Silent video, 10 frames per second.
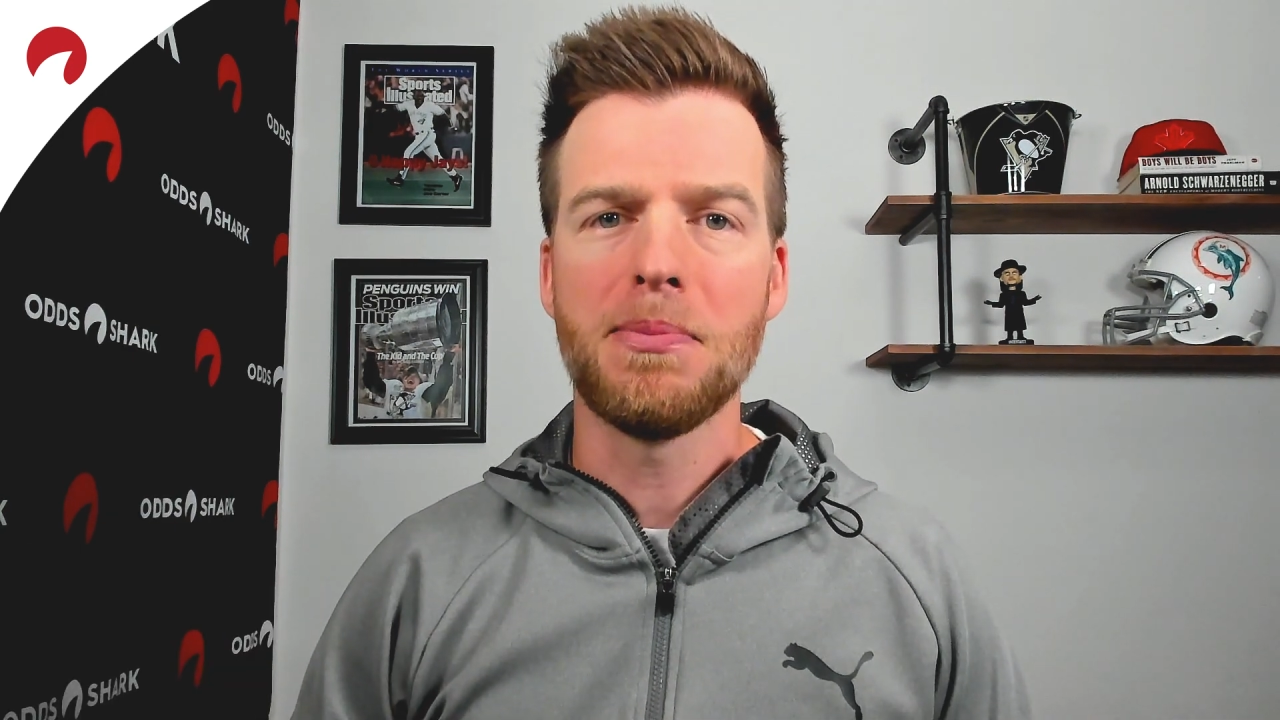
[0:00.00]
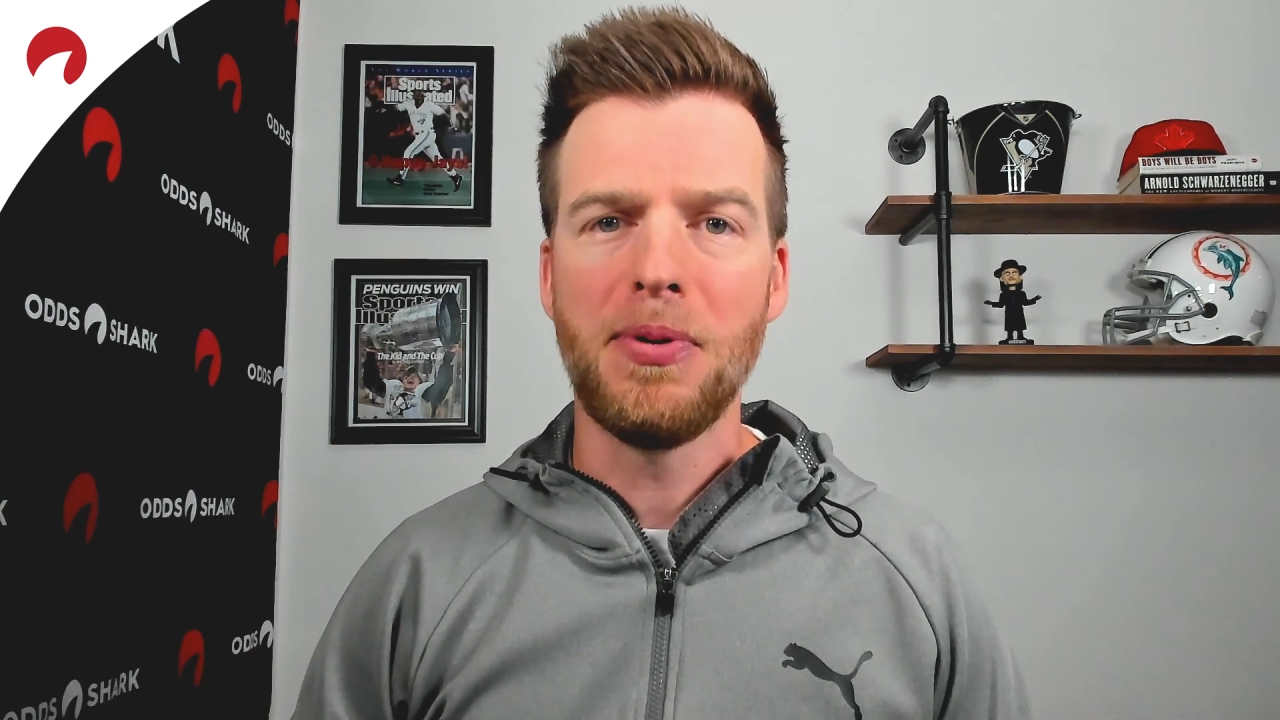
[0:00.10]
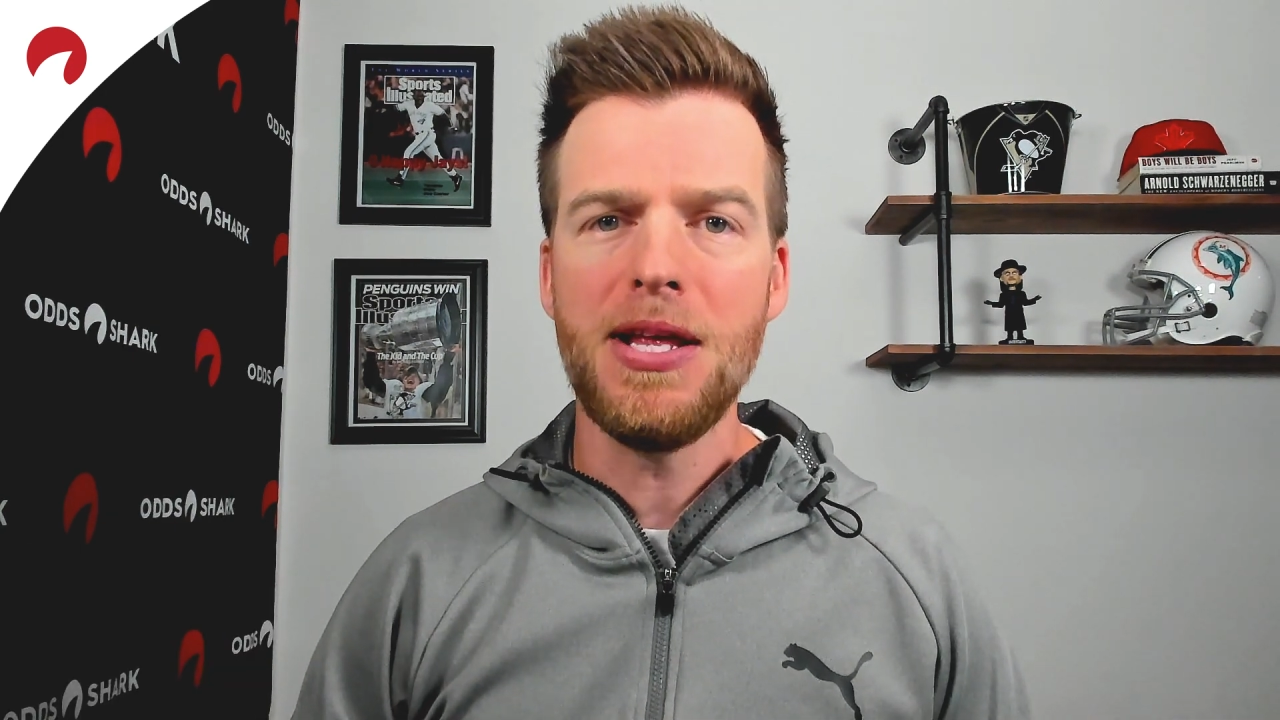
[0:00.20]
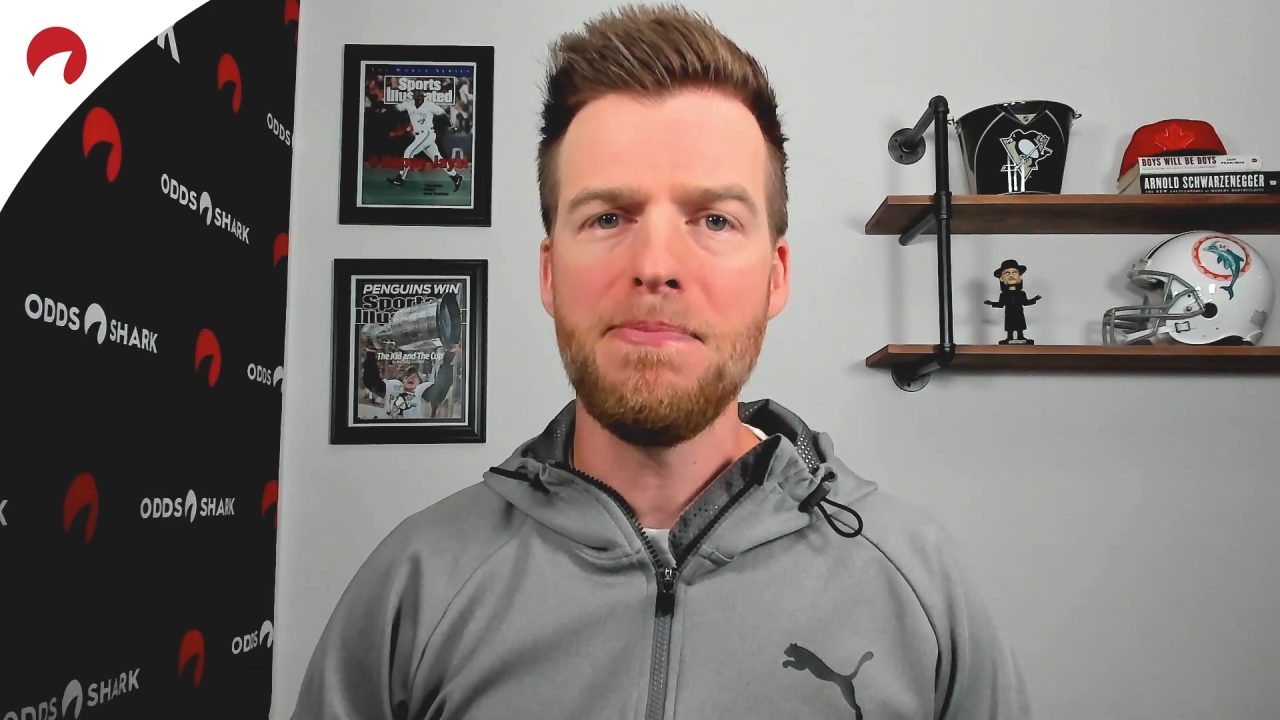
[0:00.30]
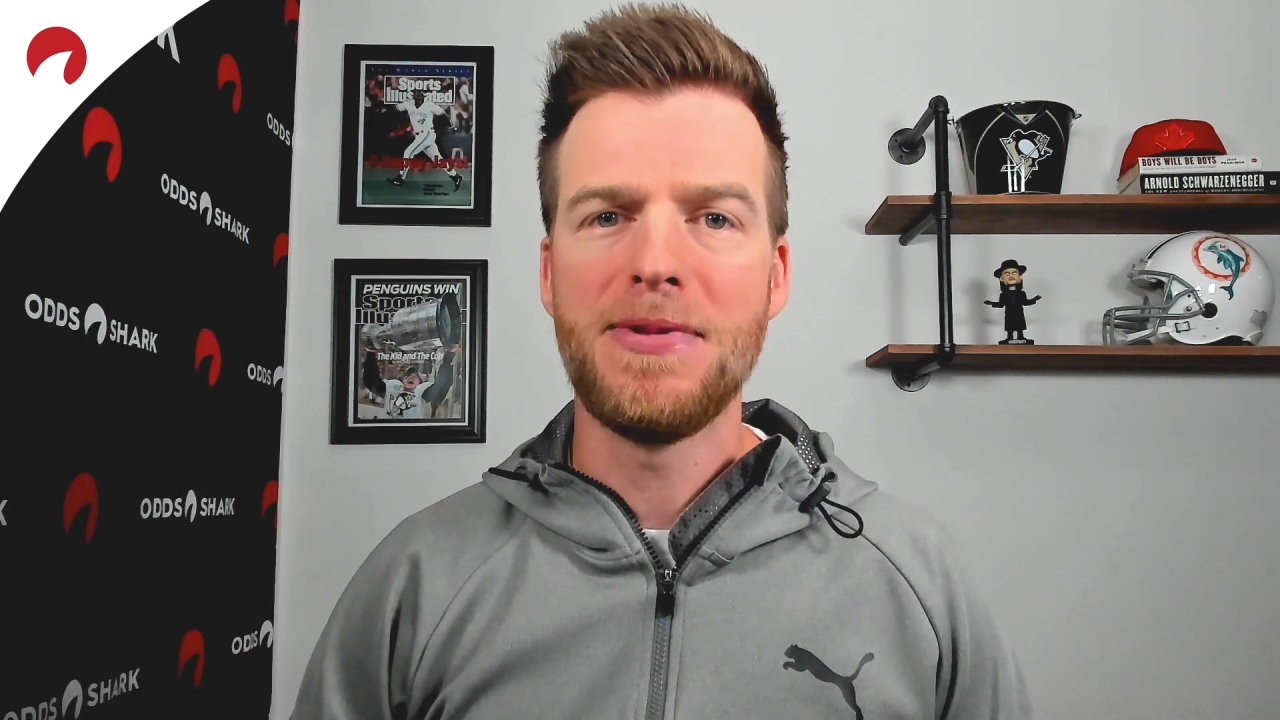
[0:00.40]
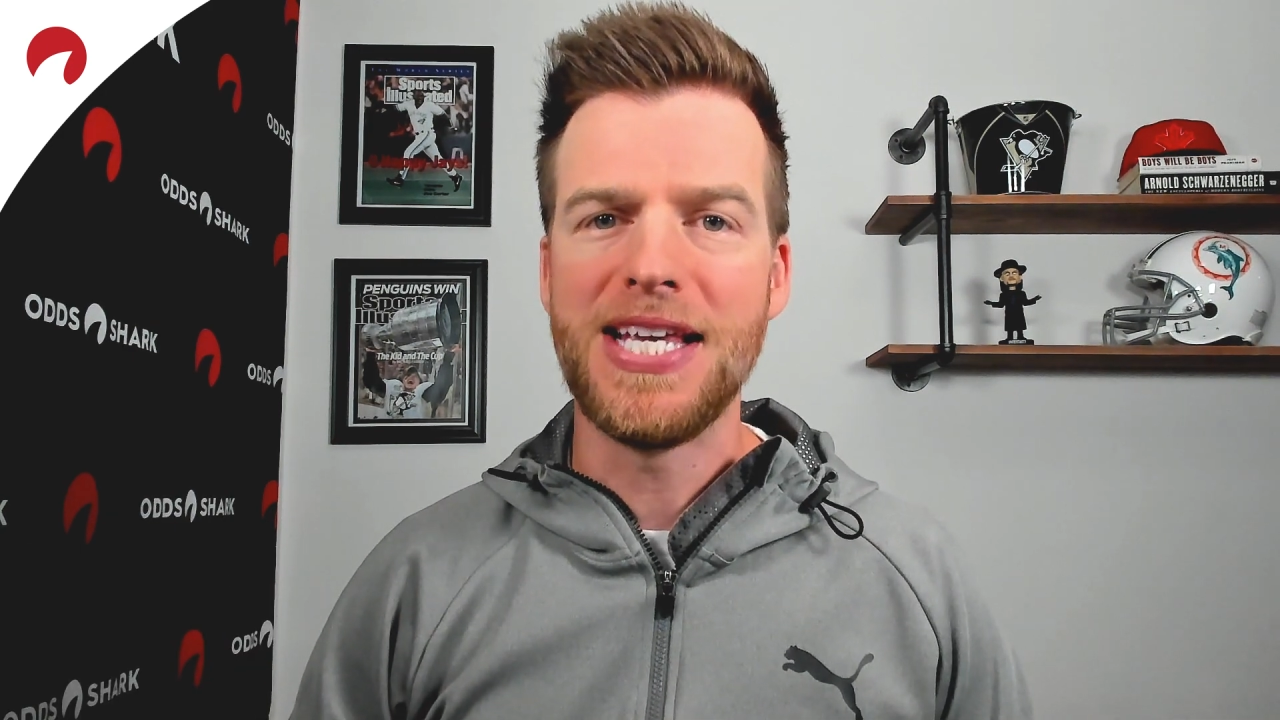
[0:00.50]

a pretty